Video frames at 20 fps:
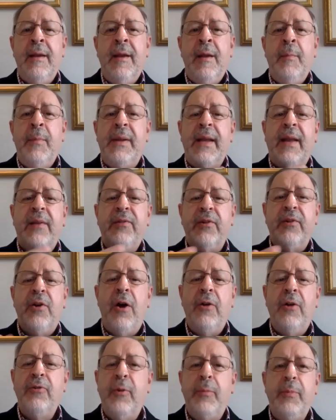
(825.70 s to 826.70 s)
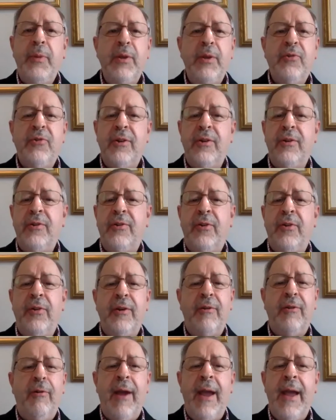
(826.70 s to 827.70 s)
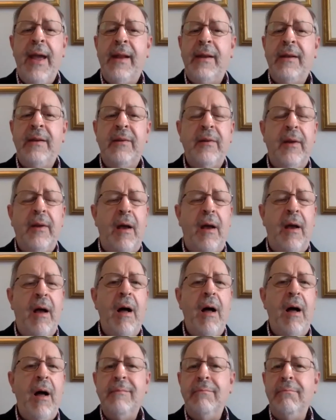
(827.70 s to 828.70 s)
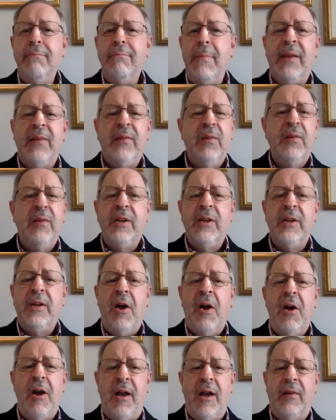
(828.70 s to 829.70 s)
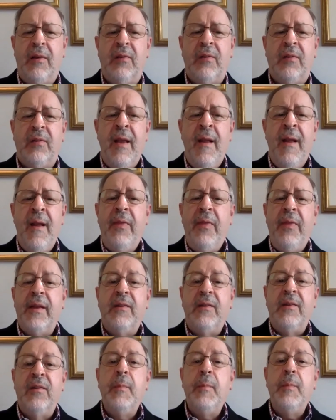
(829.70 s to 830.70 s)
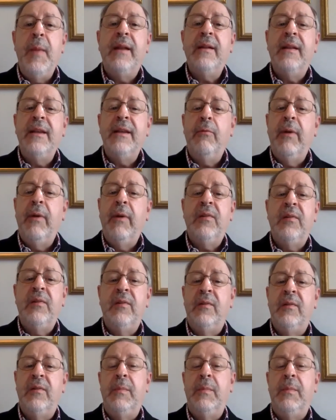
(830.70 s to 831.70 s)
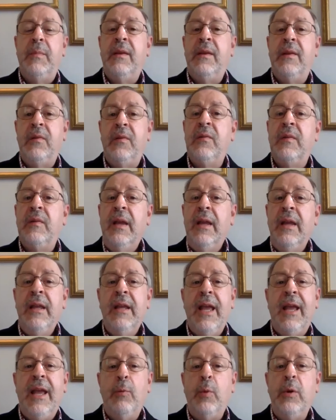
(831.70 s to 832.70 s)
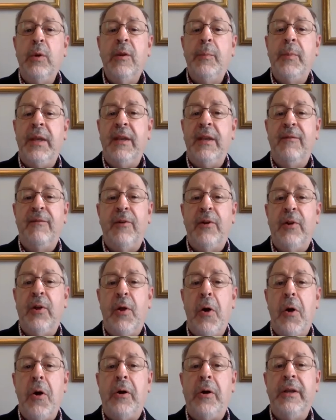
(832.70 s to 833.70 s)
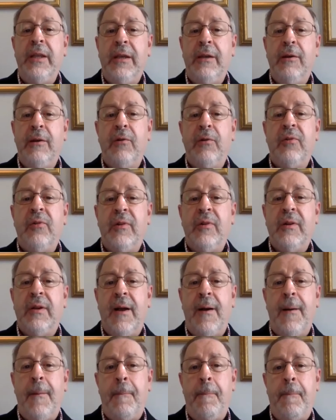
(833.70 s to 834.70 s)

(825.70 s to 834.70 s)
but as a contribution to the grand, hot mess of a cause that dismantling racism is and will be for long years to come.